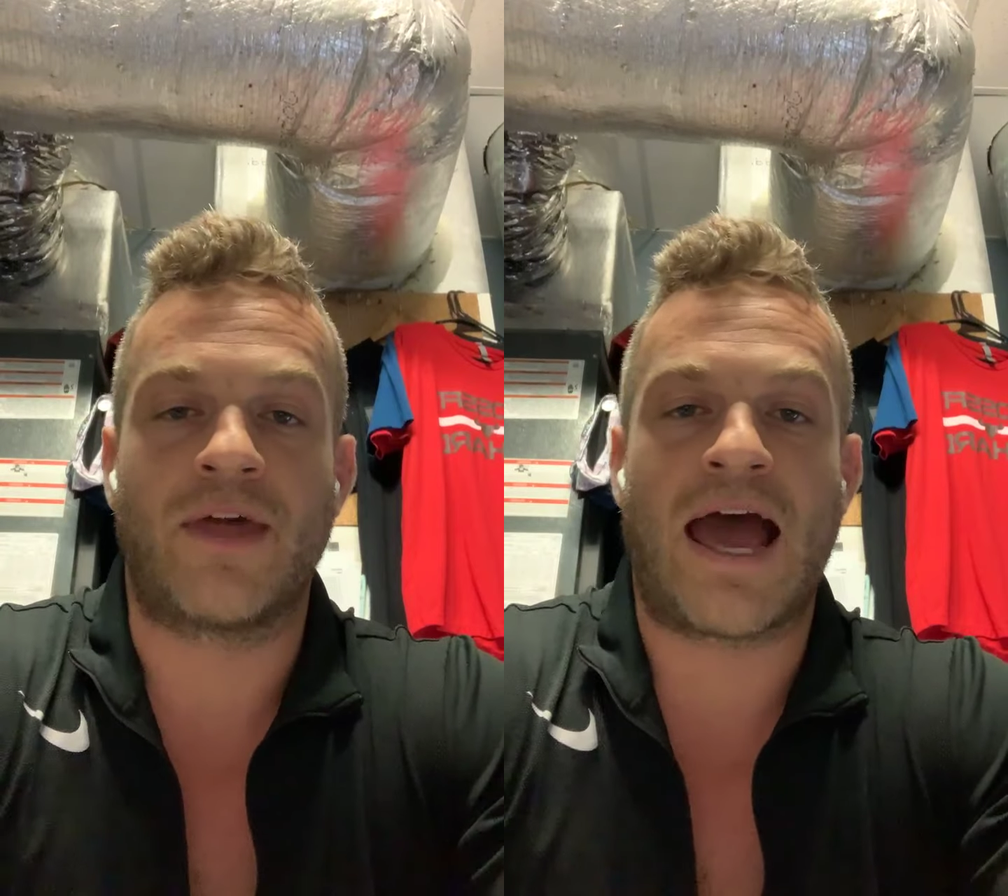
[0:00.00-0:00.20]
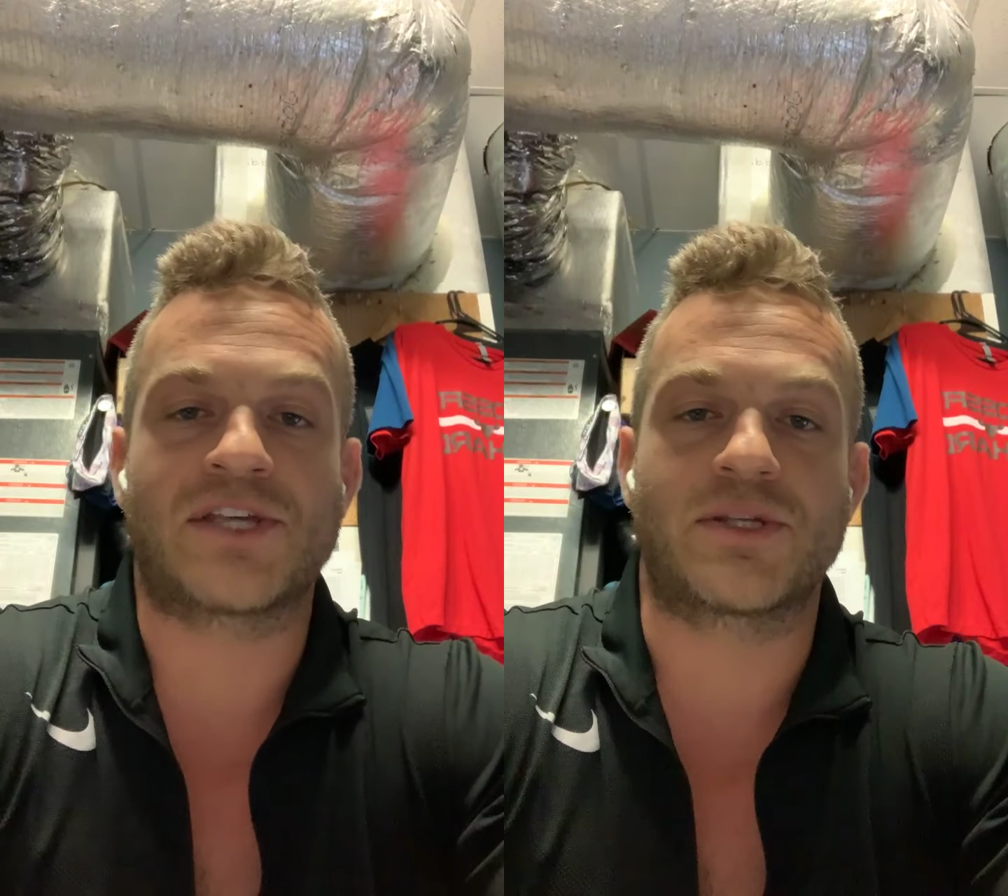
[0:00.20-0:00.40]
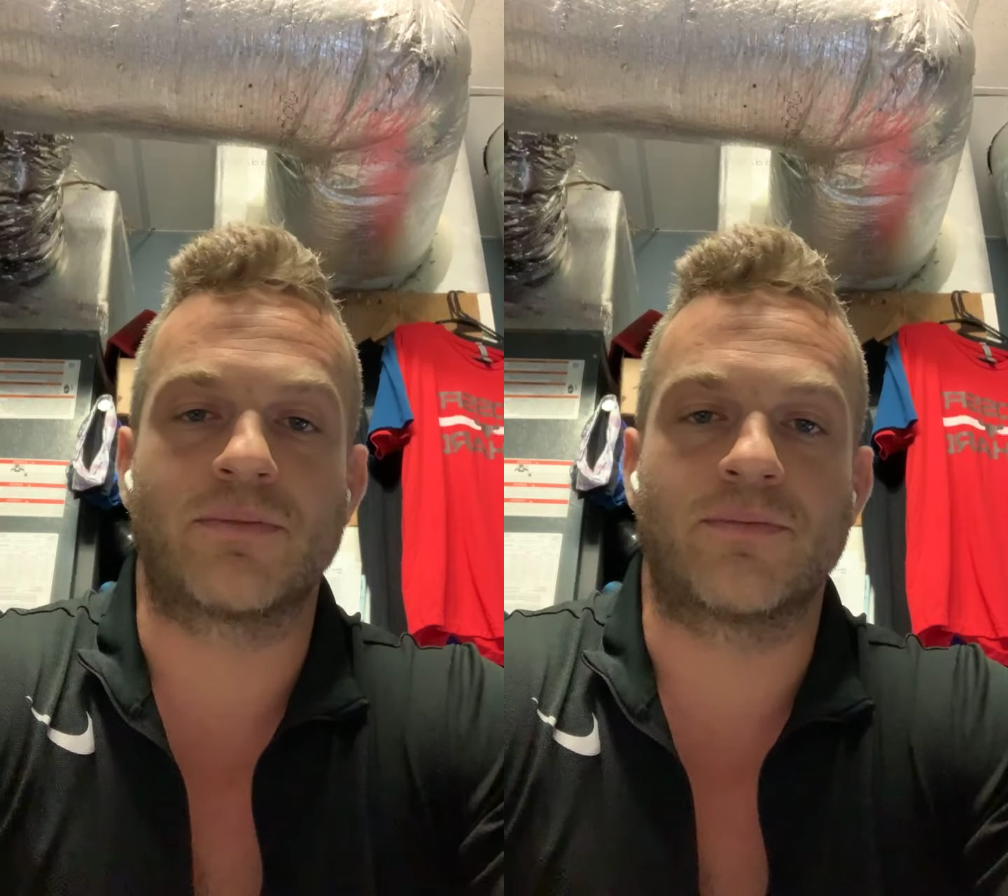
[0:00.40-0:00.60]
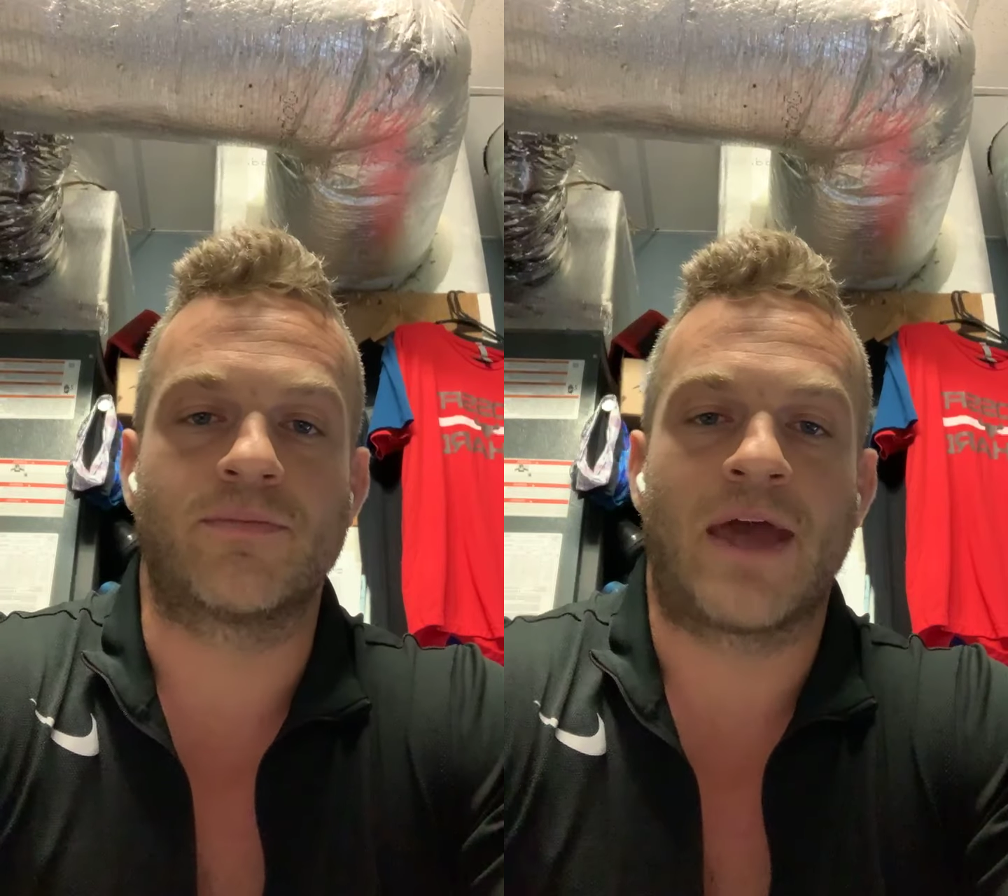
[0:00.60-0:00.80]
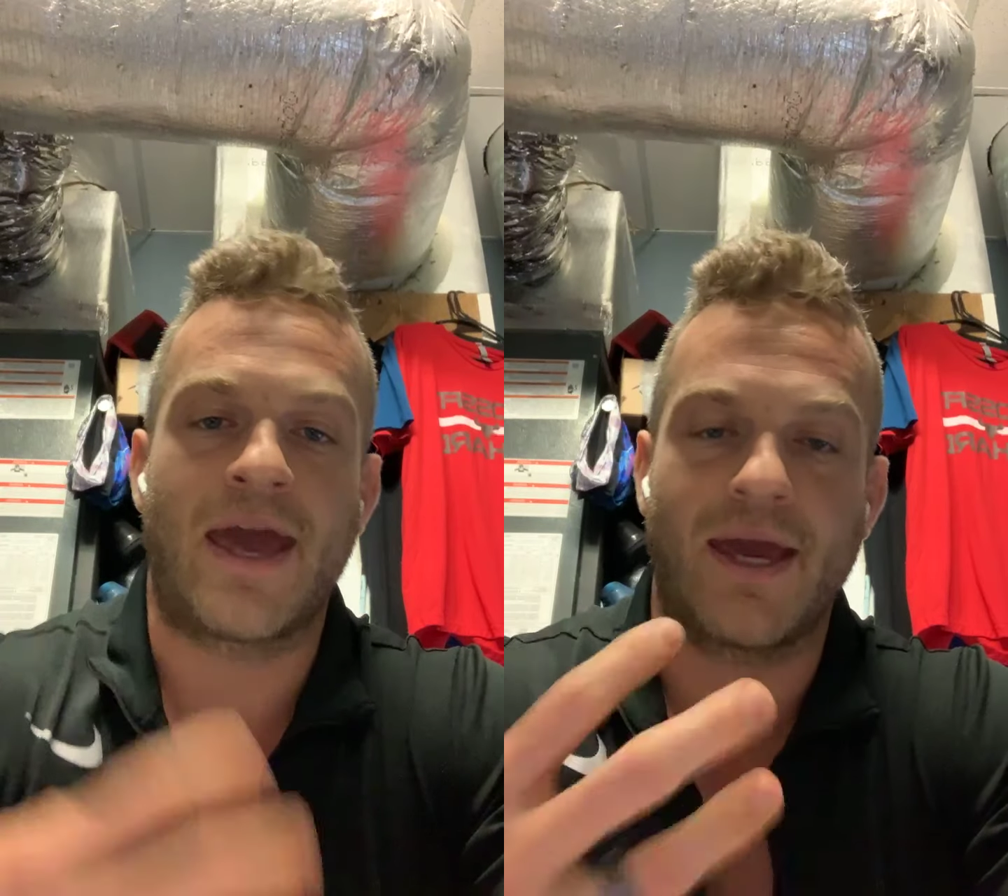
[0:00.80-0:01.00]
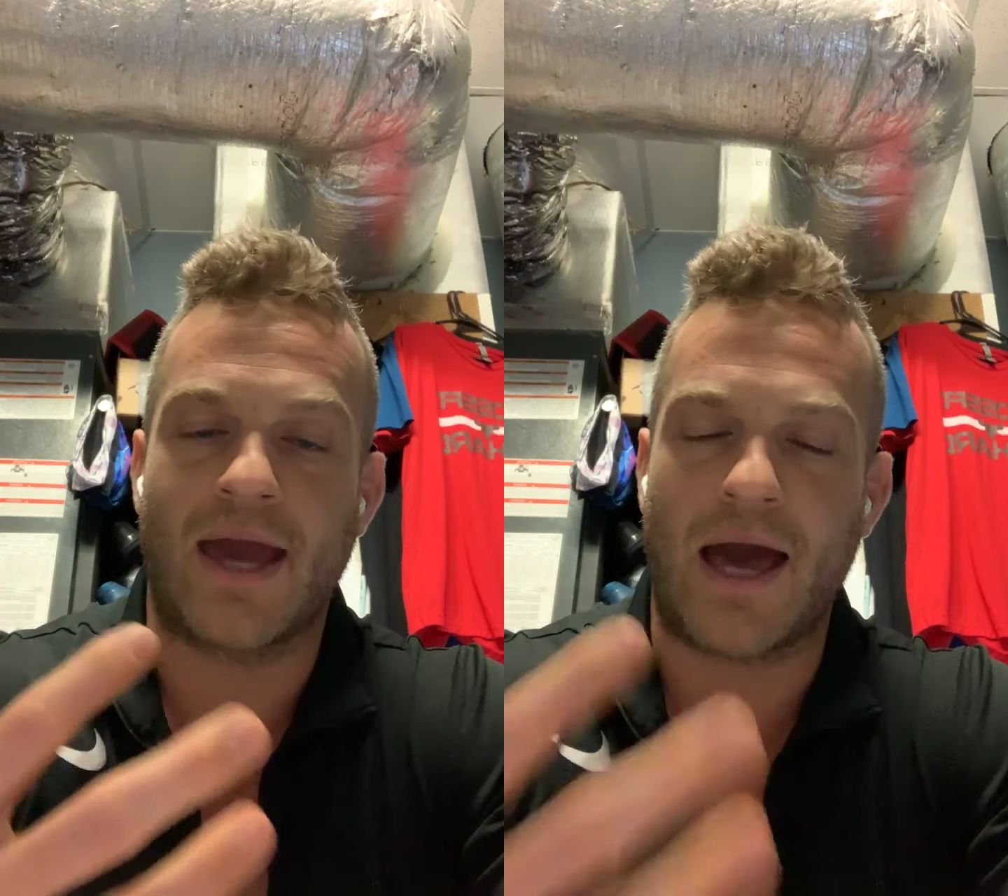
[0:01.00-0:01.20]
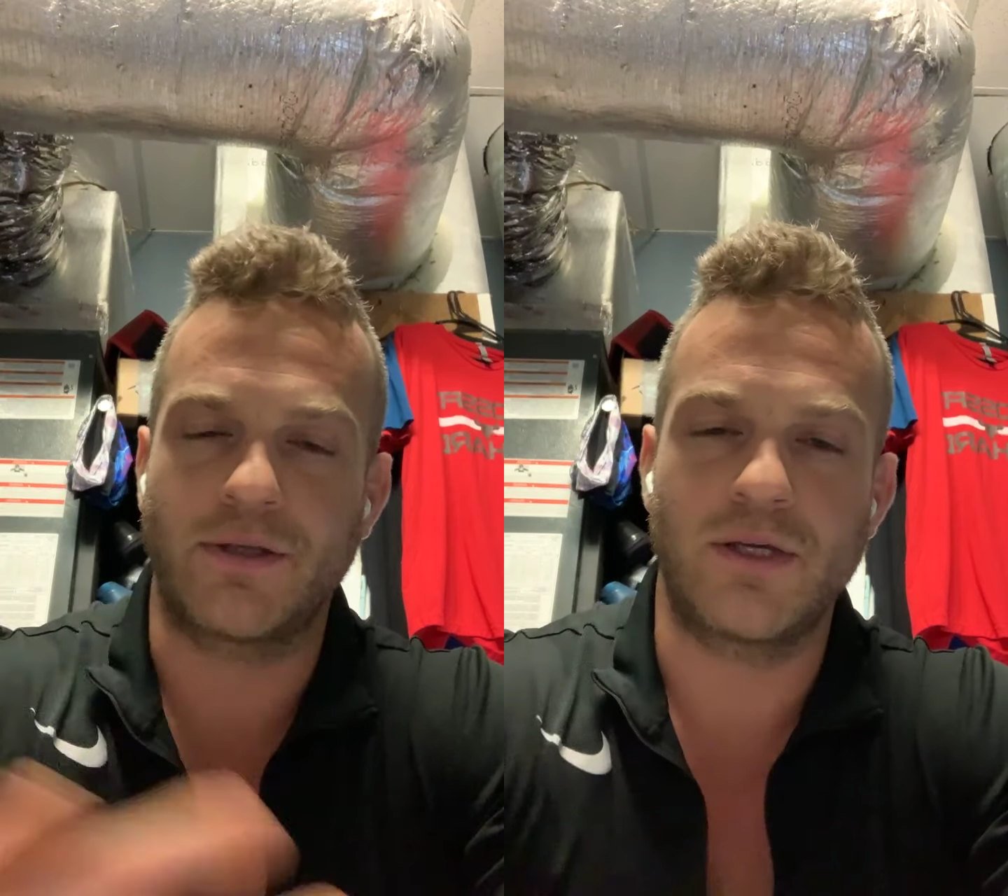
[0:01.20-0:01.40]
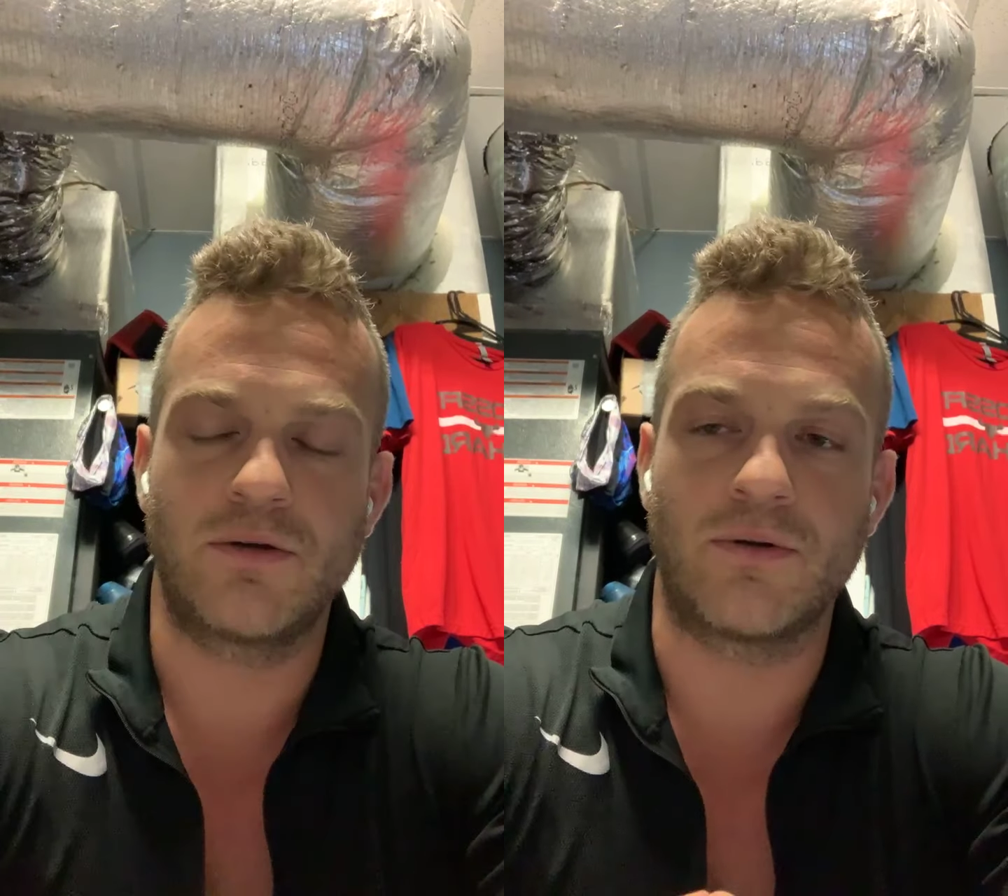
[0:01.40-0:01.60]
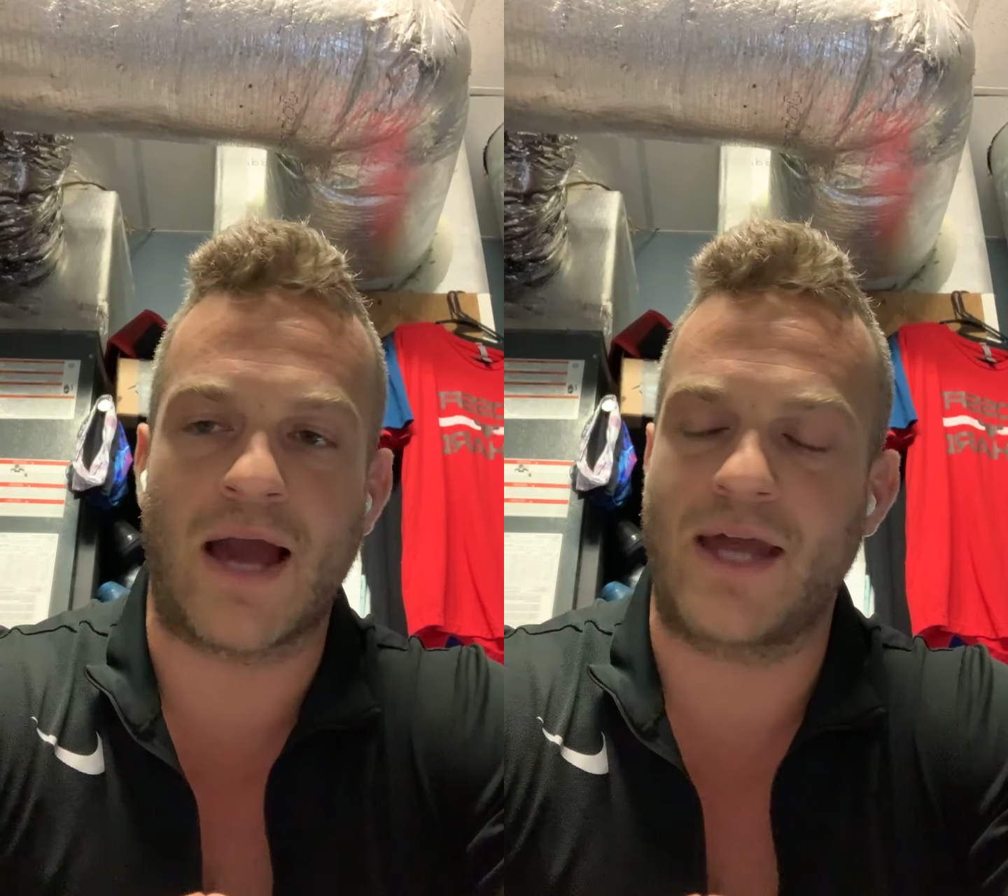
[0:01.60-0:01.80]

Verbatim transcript: asked him, hey, how do you